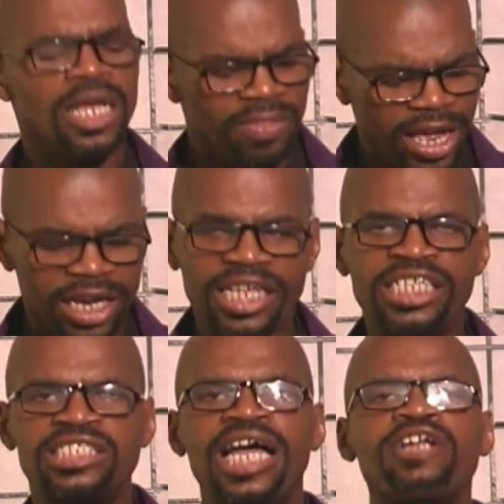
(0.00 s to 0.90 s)
that it
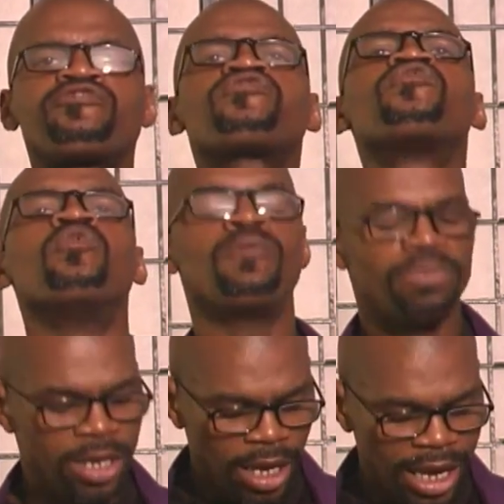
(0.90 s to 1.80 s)
is not true.
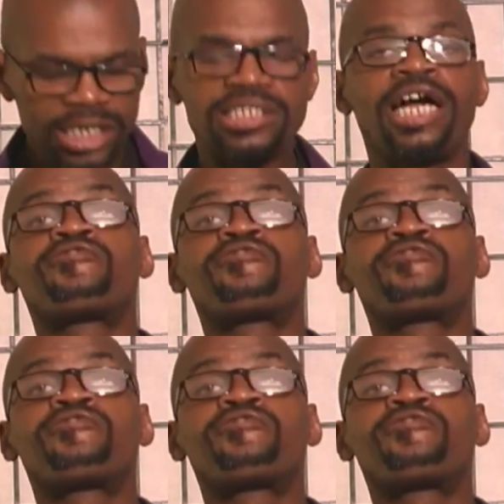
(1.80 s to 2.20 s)
It is not